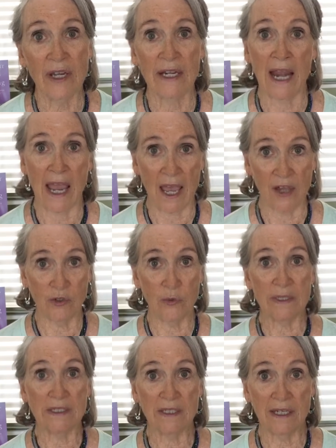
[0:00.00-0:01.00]
and how do
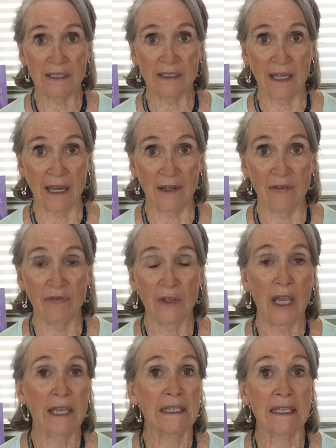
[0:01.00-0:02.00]
we stay safe
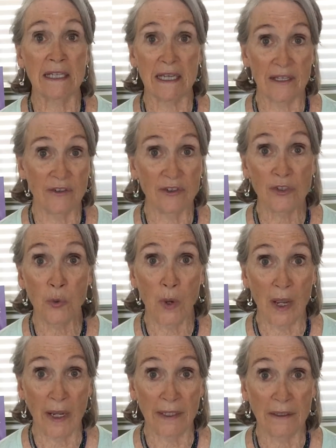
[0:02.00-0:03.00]
get
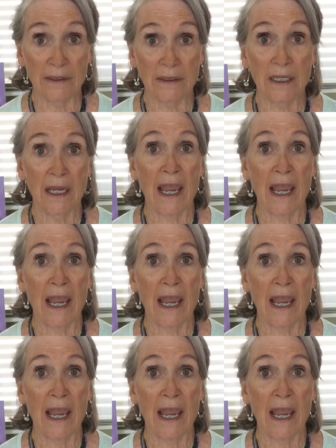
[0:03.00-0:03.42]
intertwined